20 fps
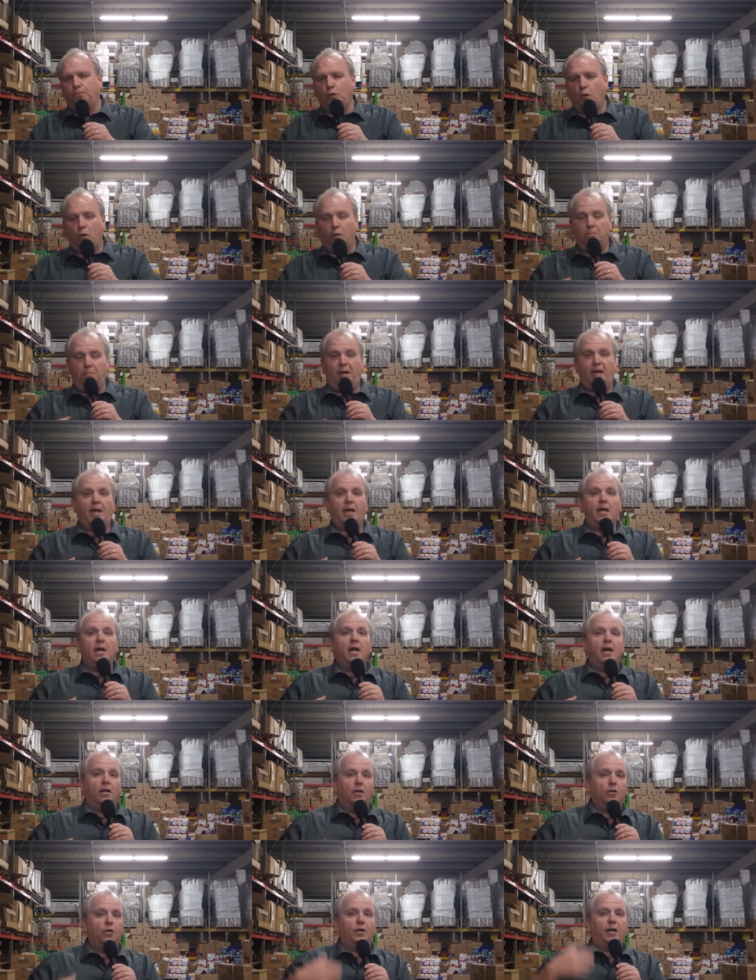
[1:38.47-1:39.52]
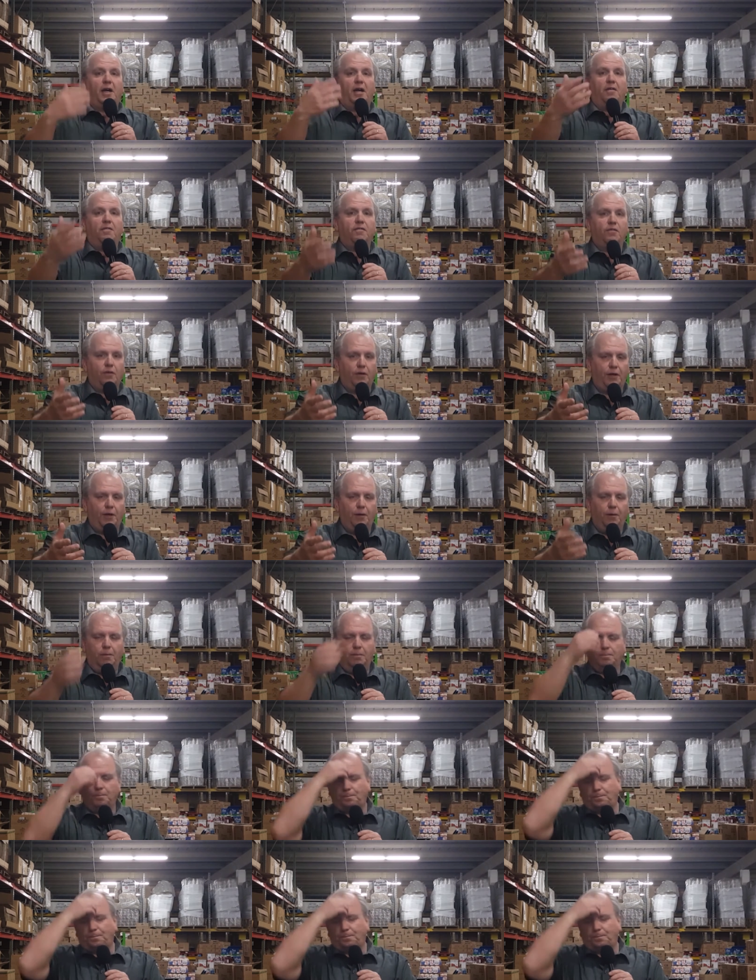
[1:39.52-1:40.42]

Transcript: or me looking for you.